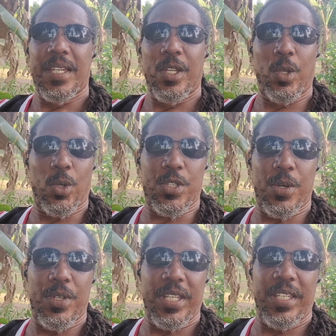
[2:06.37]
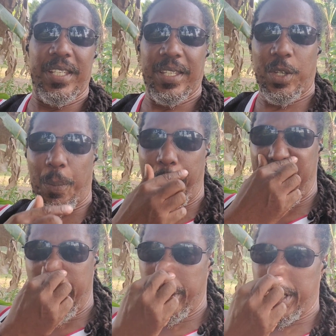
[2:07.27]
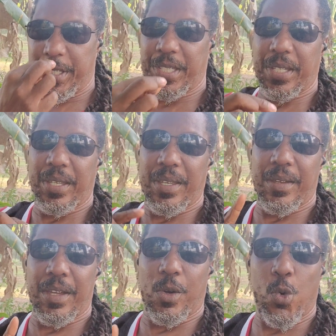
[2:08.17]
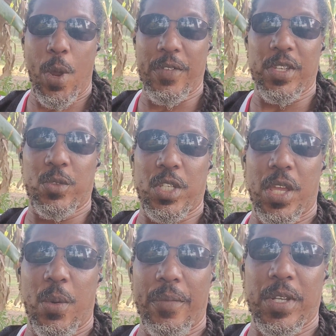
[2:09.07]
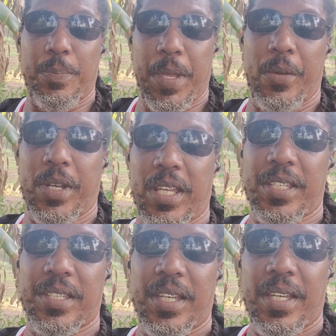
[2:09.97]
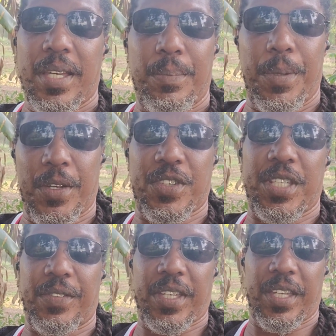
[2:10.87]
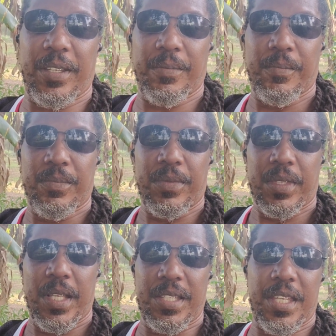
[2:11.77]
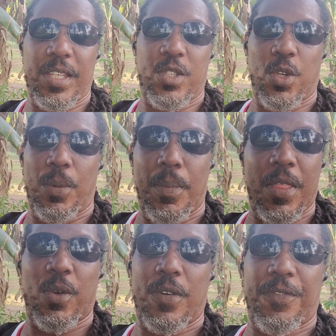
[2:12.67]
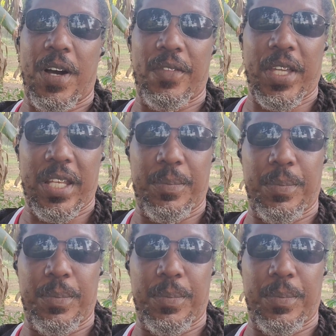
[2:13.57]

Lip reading: You'll also need your parents, whoever the parent is, birth certificate. Let's say it's your mother or father.